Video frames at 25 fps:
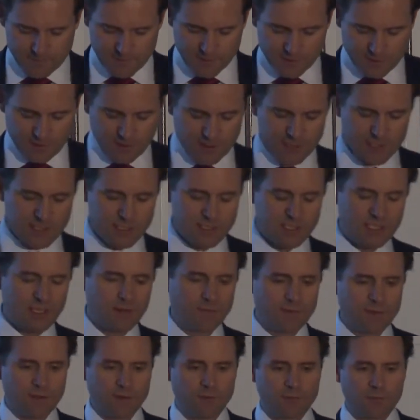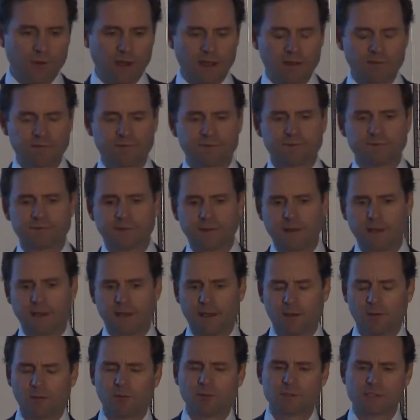So they're just some of the rough,
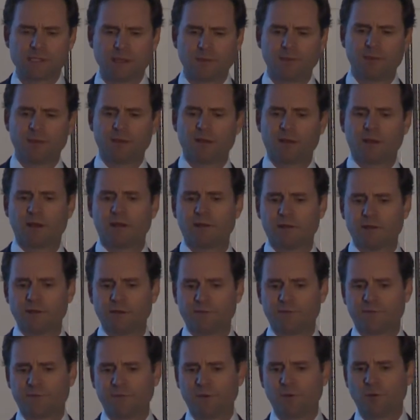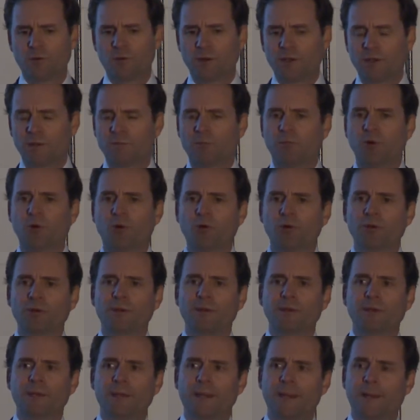or some of the few and
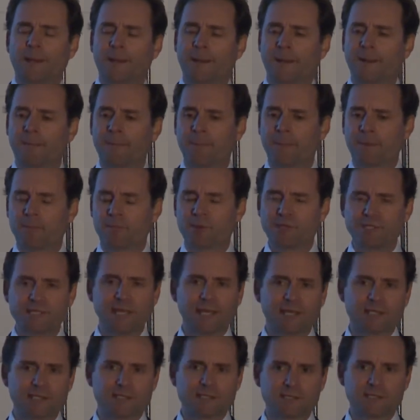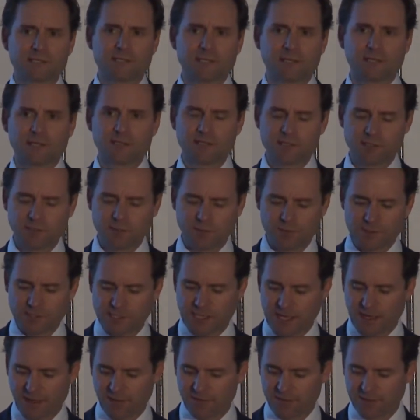important protections that consumers
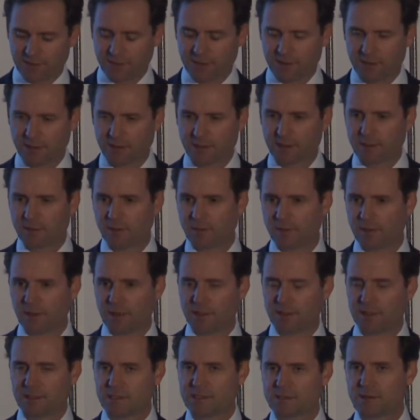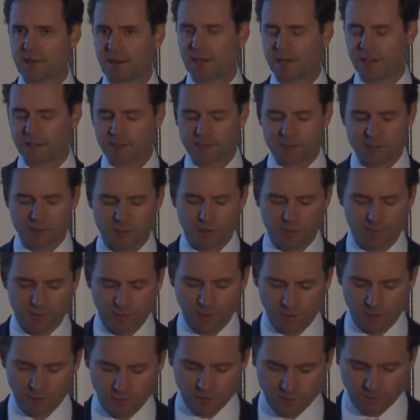have under the Australian consumer
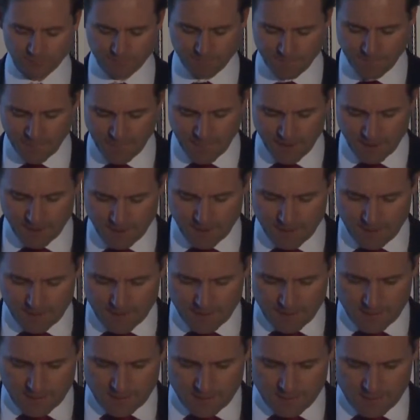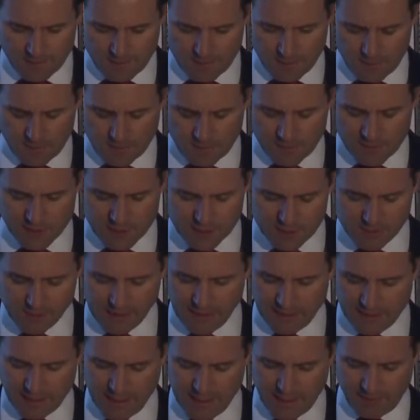law. I wanted to
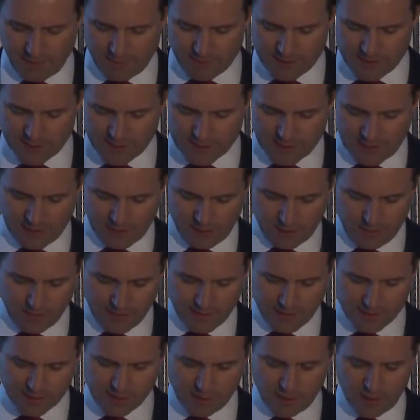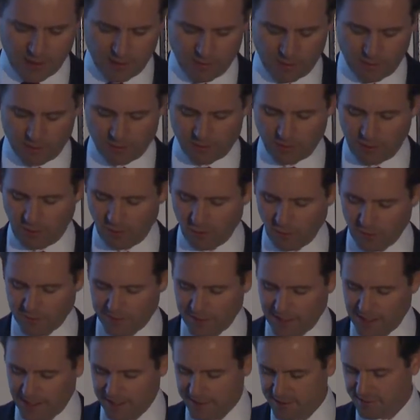spend now just a little bit of time on what
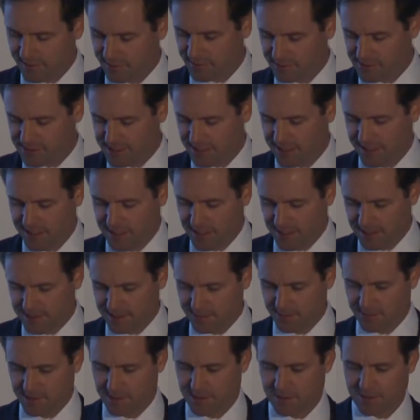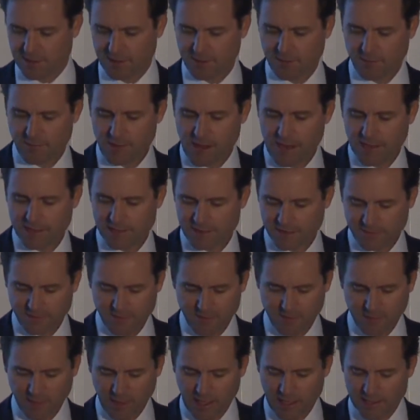the ACCC does with the range of
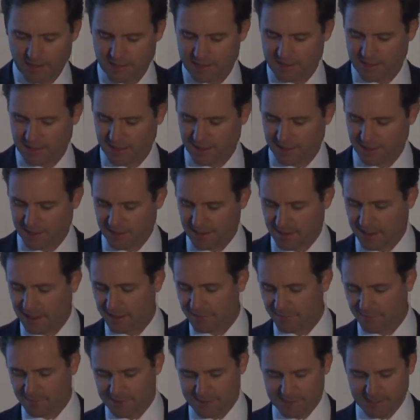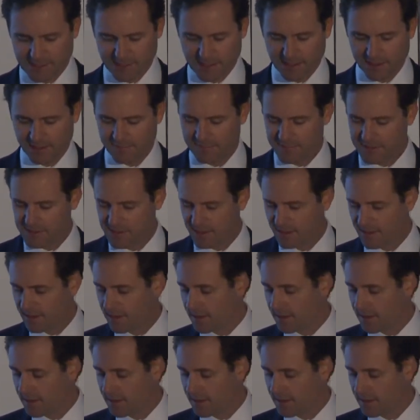complaints that it receives.